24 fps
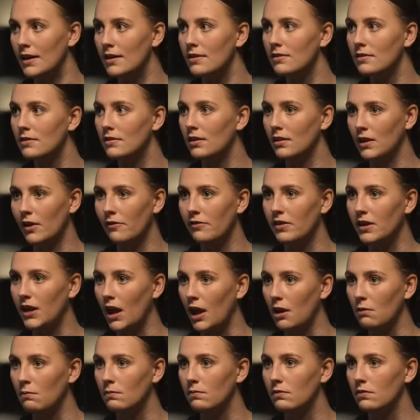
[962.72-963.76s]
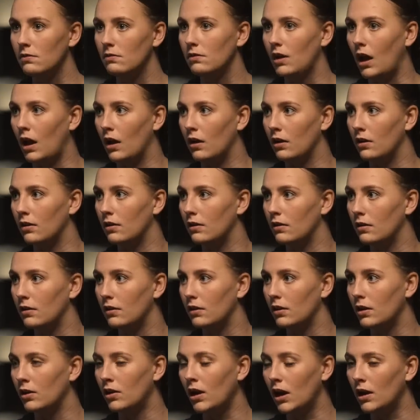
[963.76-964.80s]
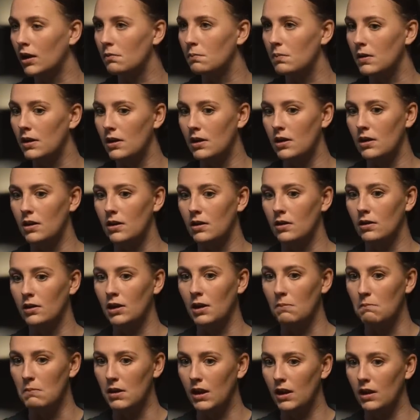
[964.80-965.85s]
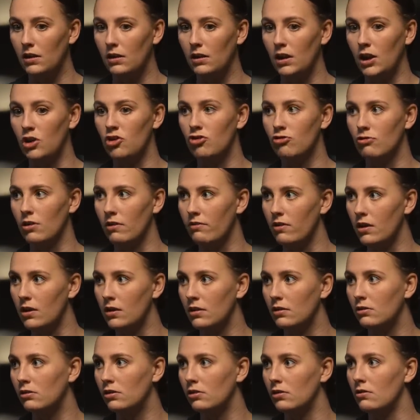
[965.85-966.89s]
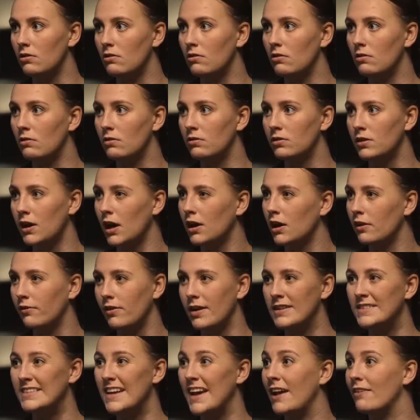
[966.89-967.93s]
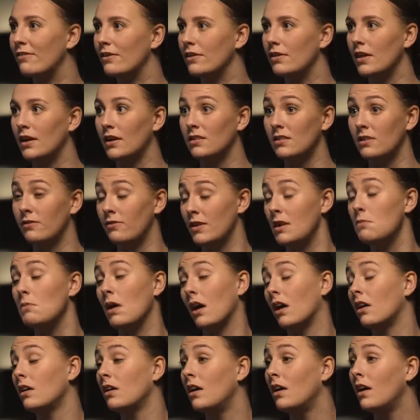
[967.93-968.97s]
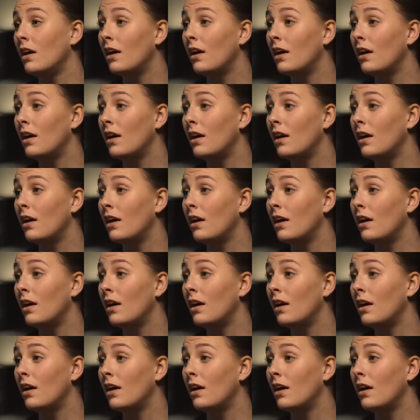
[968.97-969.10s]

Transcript: is the love of the game. Um, you gotta be committed and driven to sacrifice everything as a female